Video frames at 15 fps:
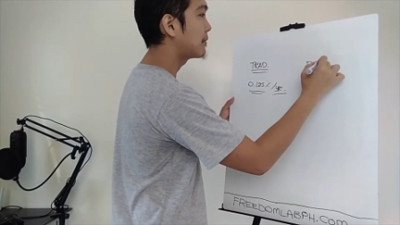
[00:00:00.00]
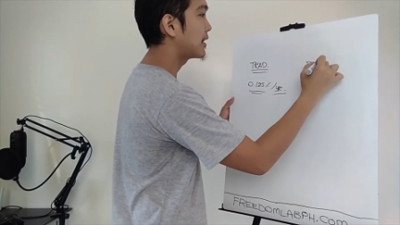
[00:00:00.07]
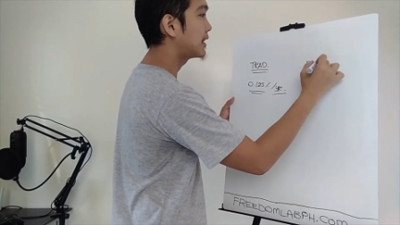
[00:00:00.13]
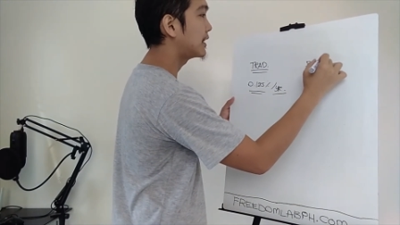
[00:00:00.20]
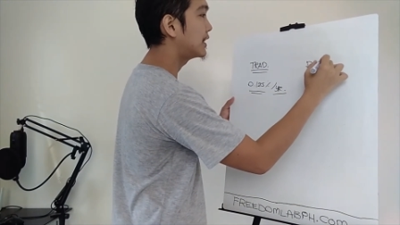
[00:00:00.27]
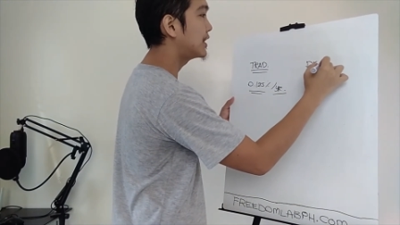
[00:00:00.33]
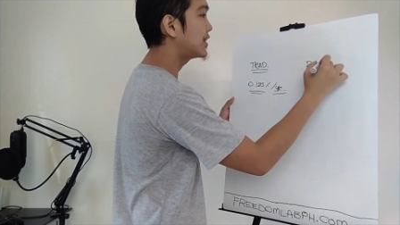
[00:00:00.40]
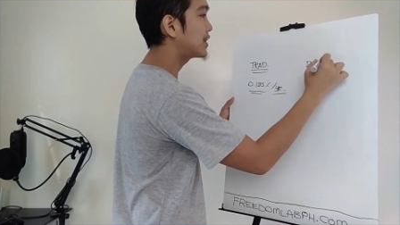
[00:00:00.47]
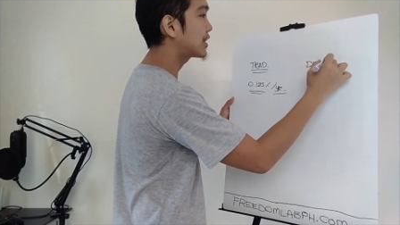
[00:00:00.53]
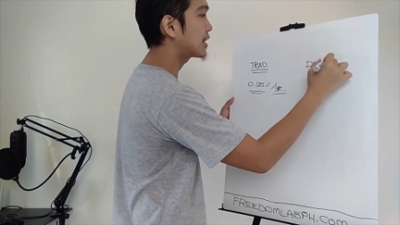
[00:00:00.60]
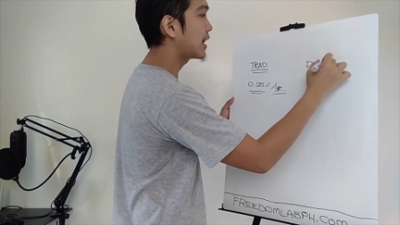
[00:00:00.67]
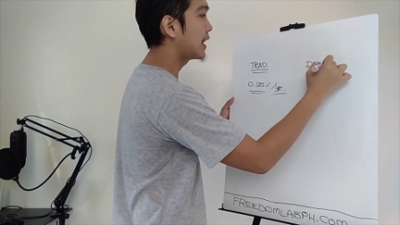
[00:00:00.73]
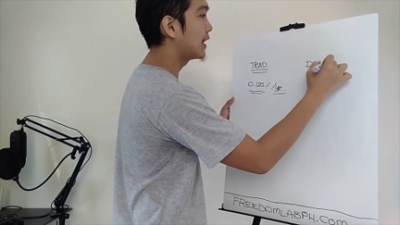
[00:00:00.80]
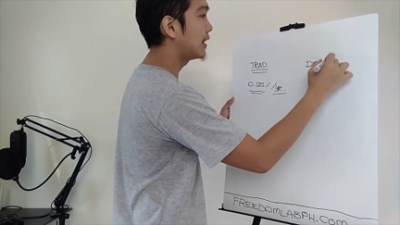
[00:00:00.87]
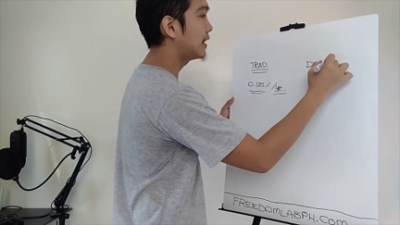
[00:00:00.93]
mga
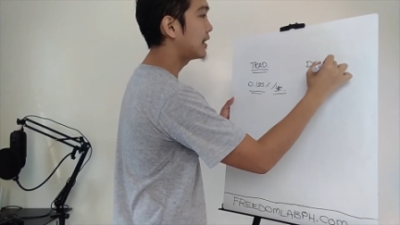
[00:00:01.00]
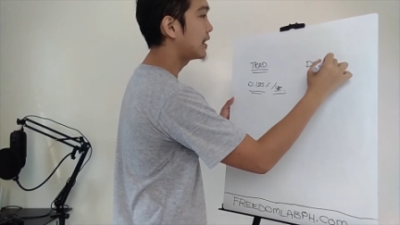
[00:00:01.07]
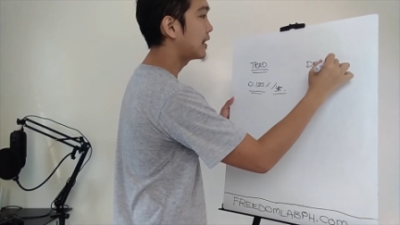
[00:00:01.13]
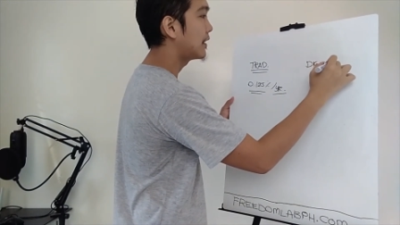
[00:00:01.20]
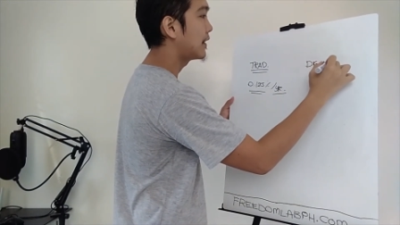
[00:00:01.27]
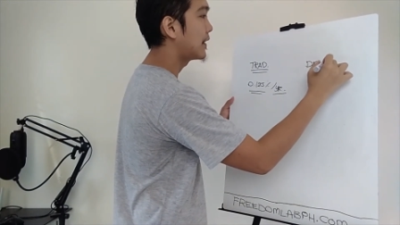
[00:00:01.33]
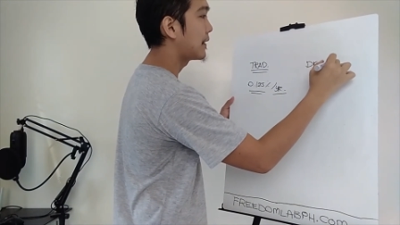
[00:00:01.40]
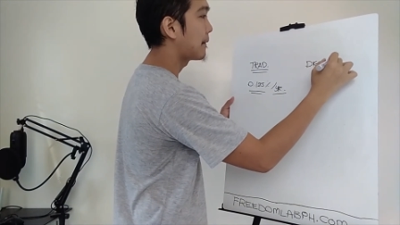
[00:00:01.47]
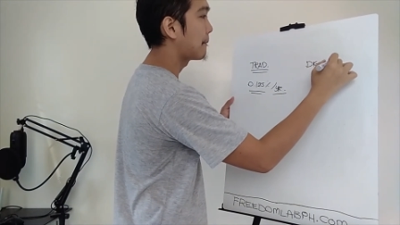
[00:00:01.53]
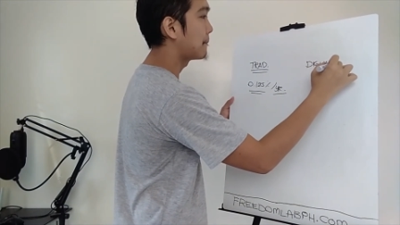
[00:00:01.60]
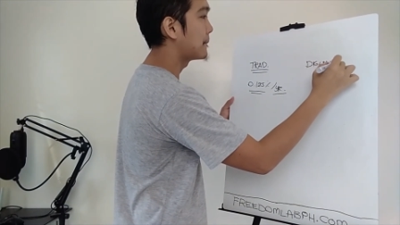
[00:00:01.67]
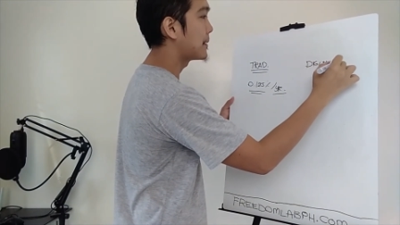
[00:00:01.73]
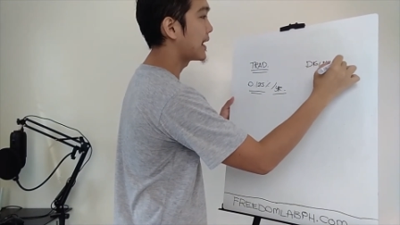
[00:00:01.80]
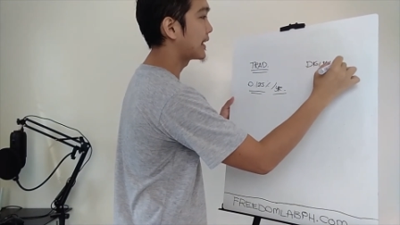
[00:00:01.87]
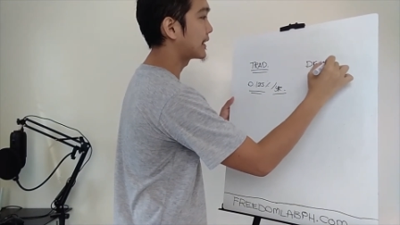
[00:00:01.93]
digital
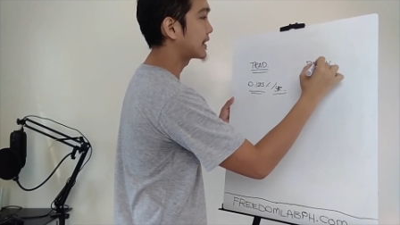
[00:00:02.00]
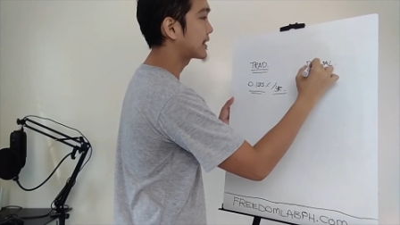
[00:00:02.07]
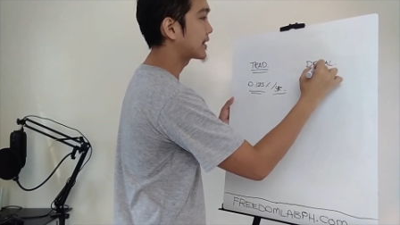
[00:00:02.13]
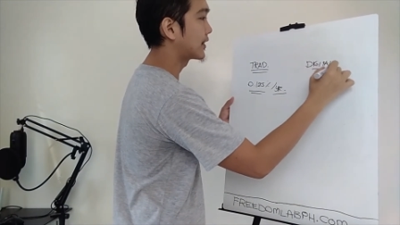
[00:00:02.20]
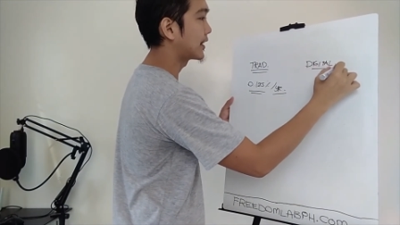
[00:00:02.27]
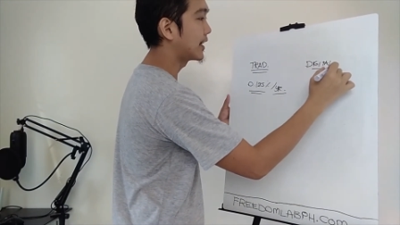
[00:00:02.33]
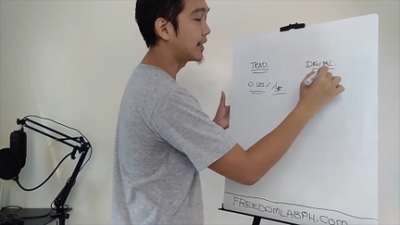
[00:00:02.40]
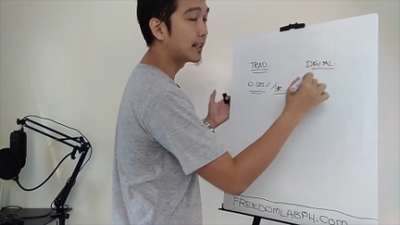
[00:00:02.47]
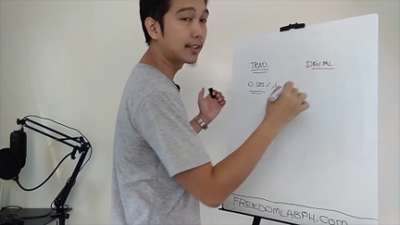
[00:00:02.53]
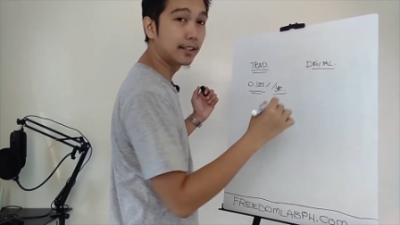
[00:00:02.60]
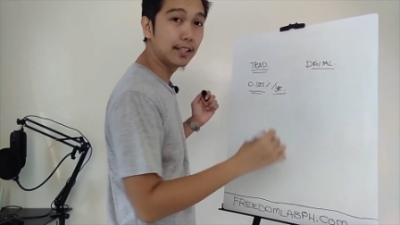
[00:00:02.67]
banks, okay?